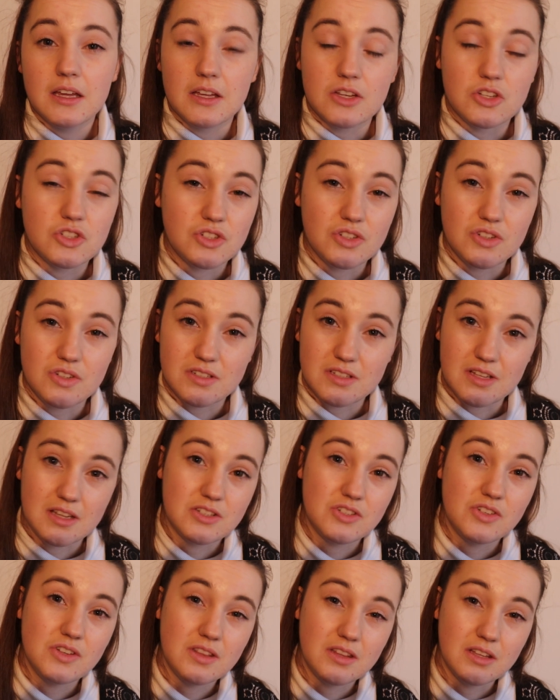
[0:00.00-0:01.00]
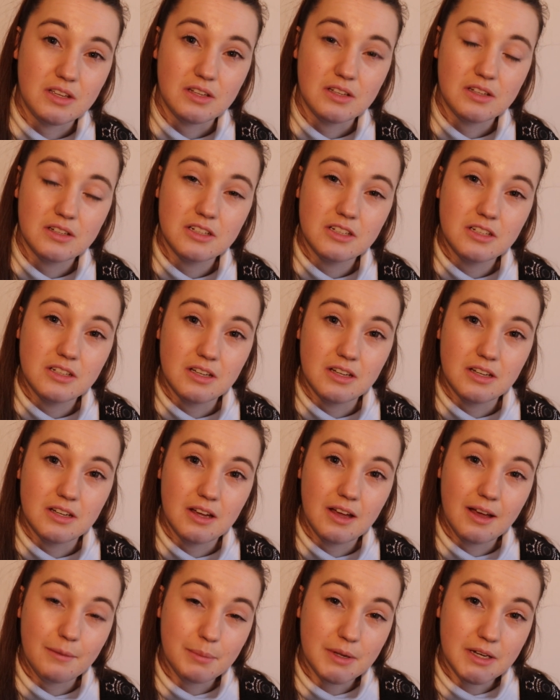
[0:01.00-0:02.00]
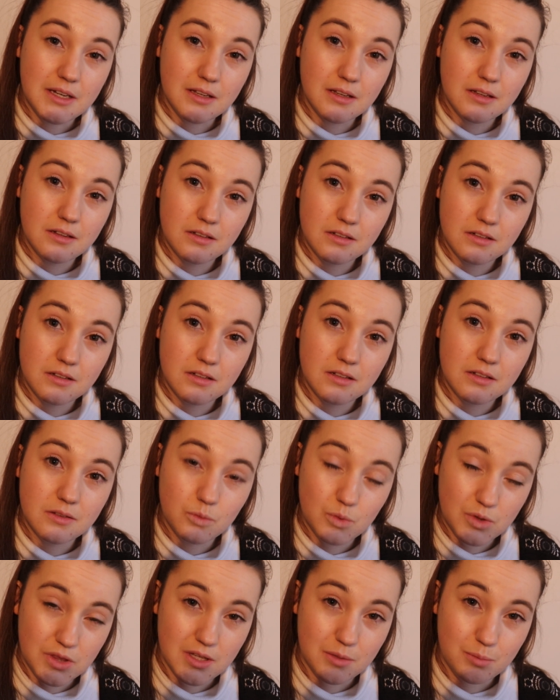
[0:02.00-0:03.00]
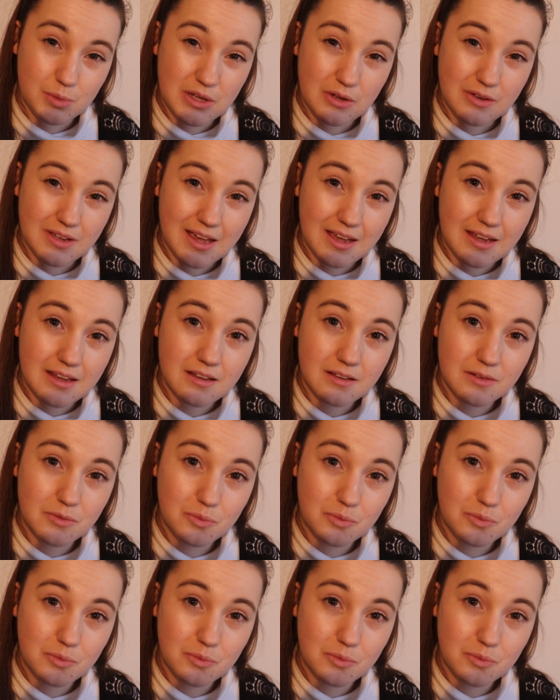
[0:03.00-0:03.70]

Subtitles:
issues that you think are happening. Would that be okay?